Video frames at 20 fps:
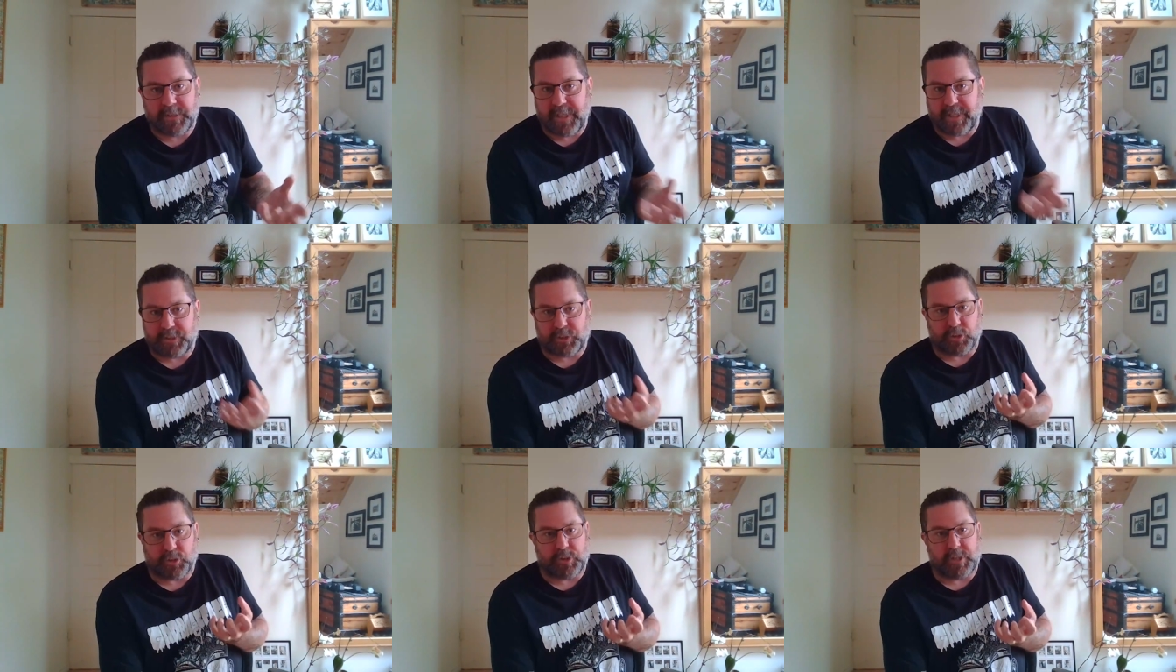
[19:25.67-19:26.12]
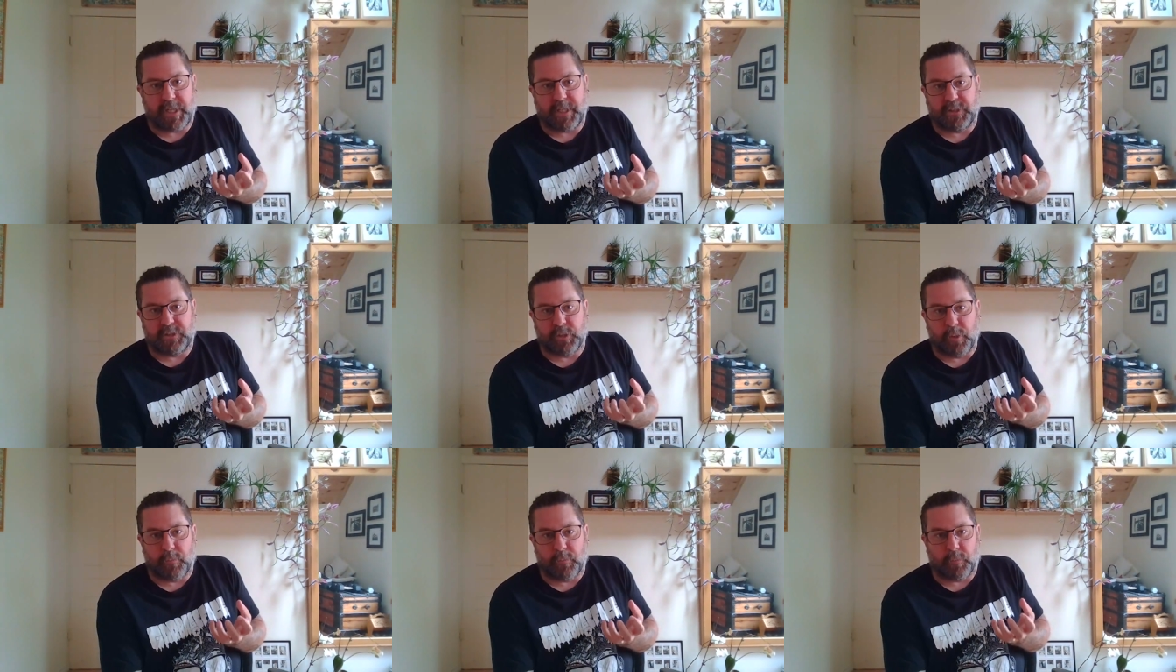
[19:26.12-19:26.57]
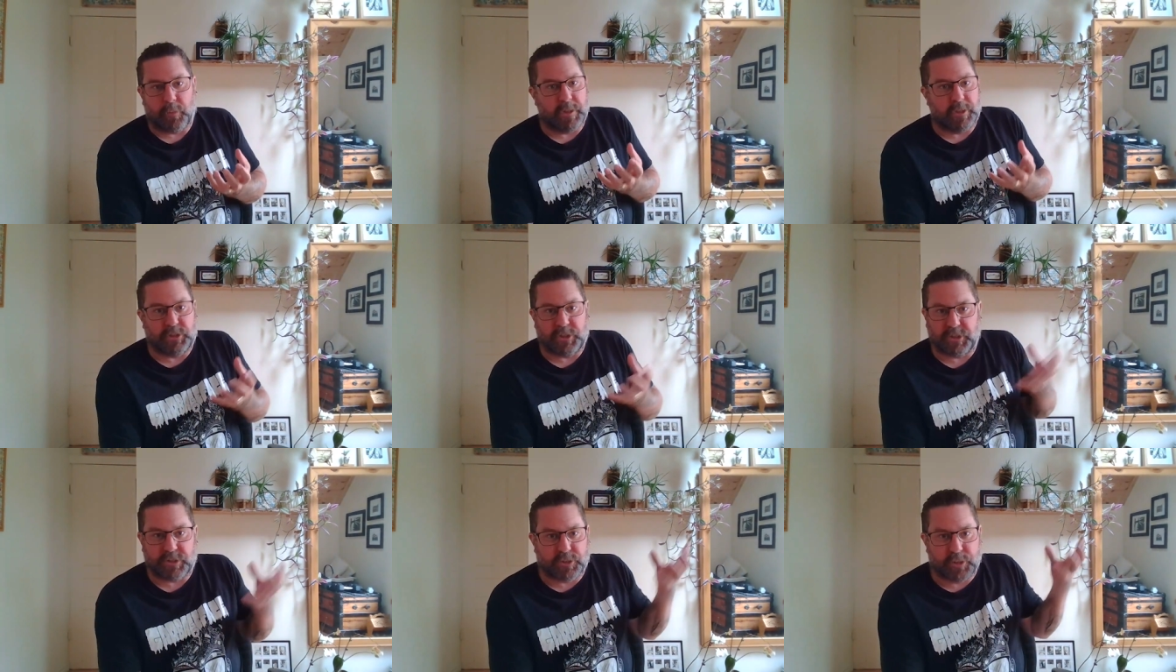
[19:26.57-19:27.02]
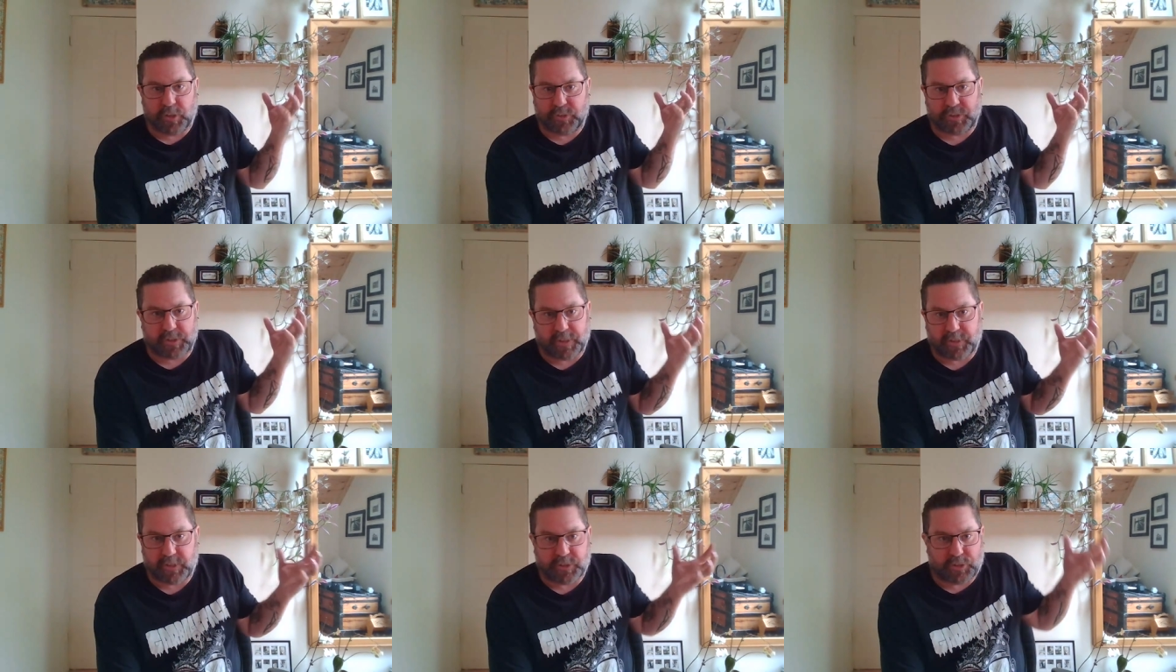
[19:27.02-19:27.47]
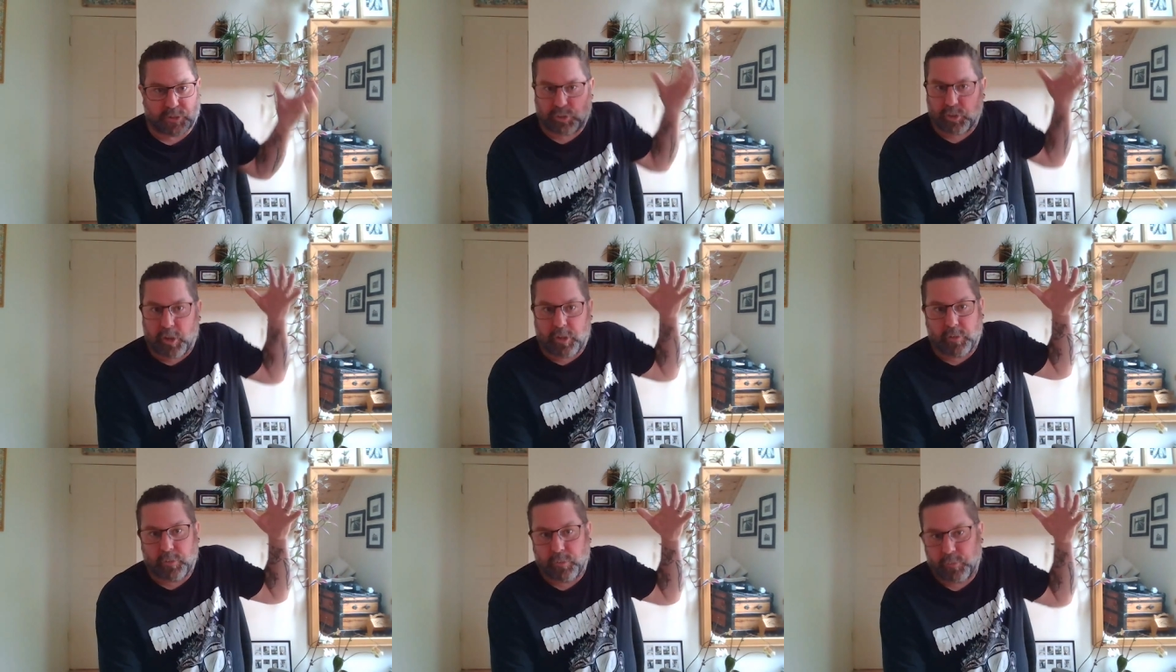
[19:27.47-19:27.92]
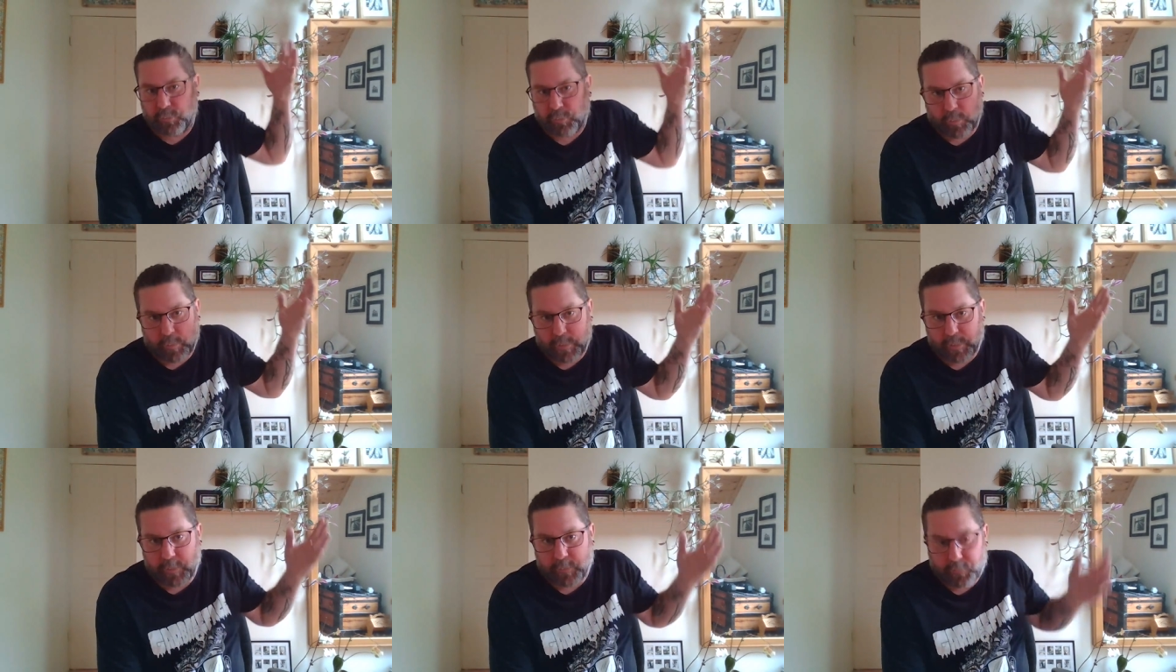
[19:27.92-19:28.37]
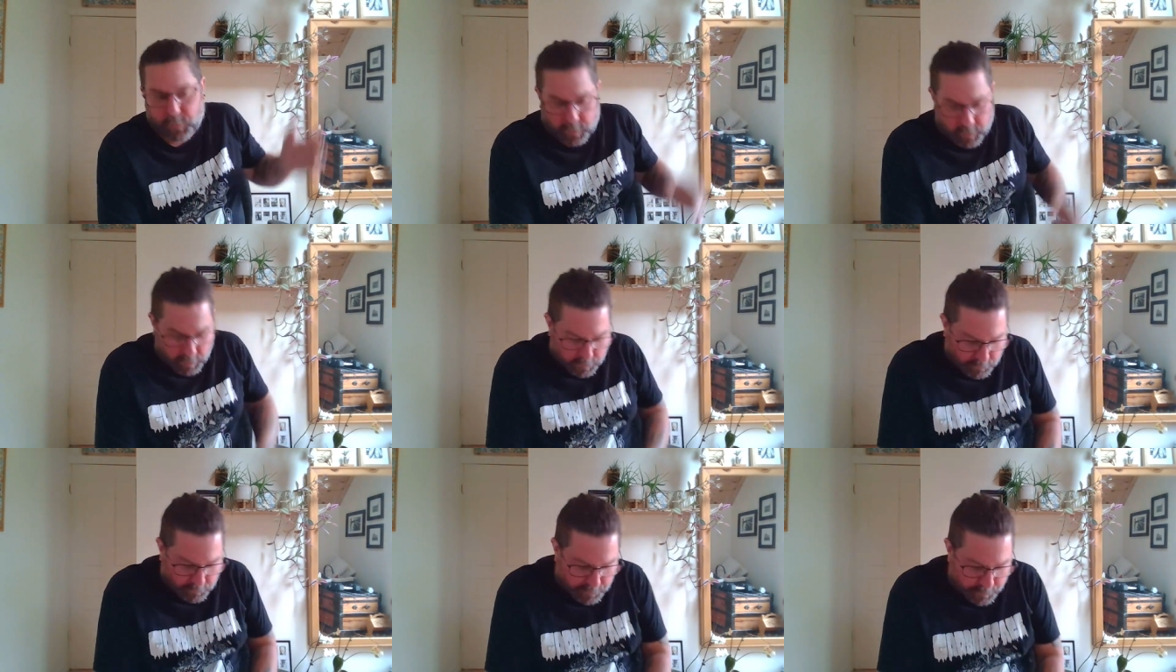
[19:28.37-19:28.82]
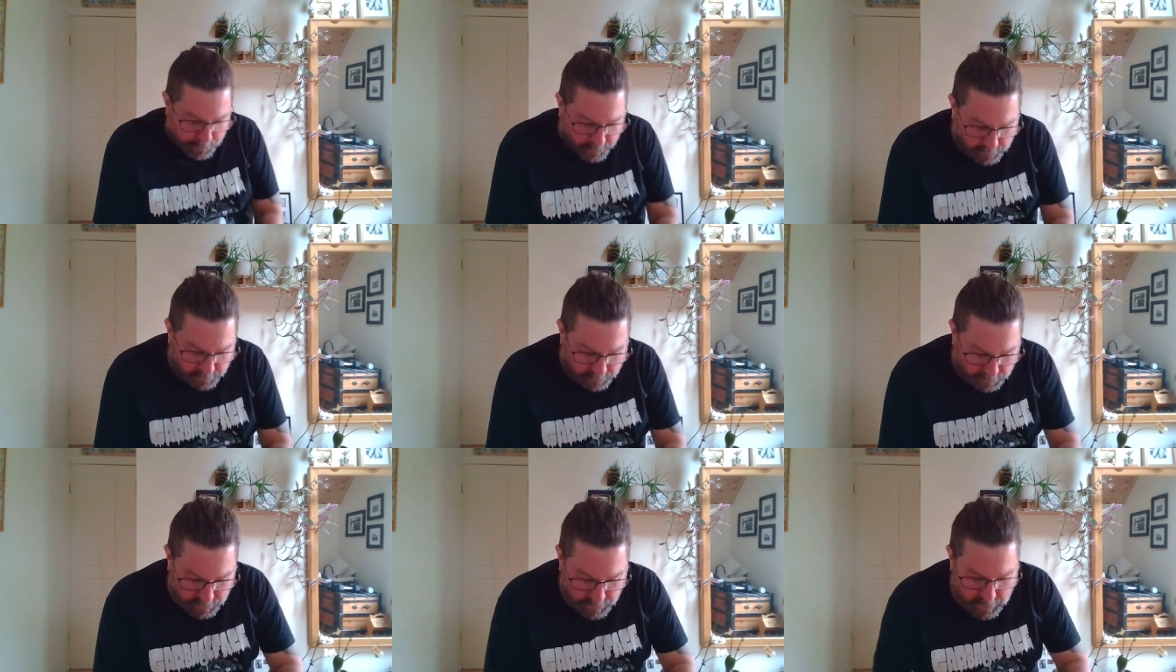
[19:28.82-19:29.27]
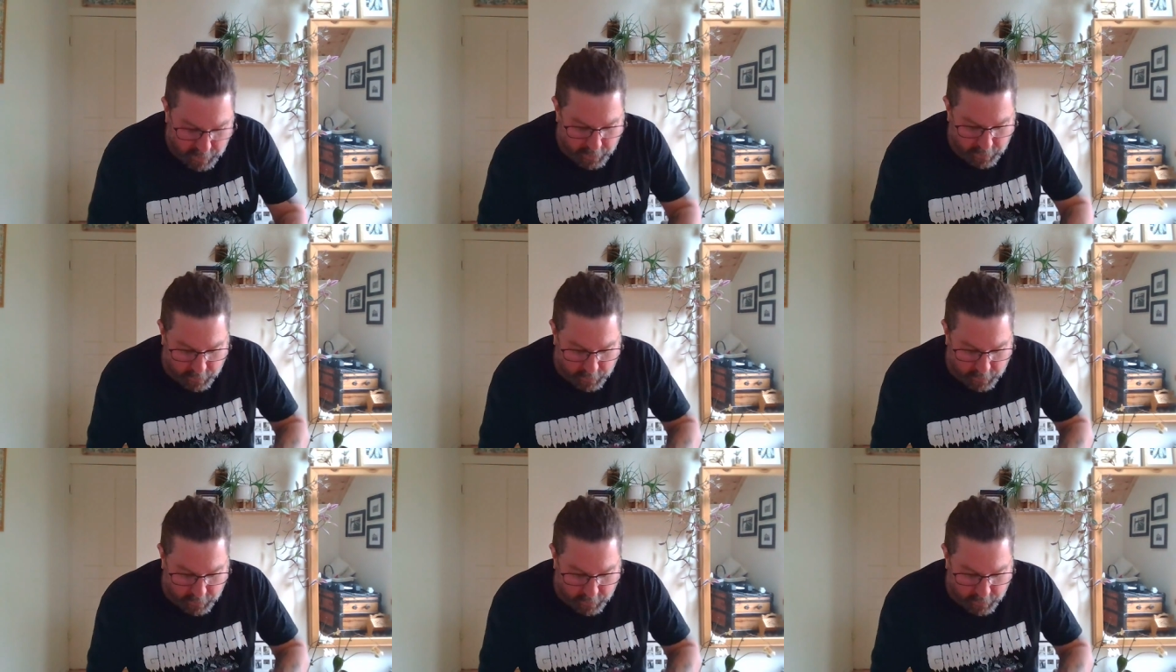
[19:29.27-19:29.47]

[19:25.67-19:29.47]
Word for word: nature takes over, and it just looks like this jungle growing over concrete pillars.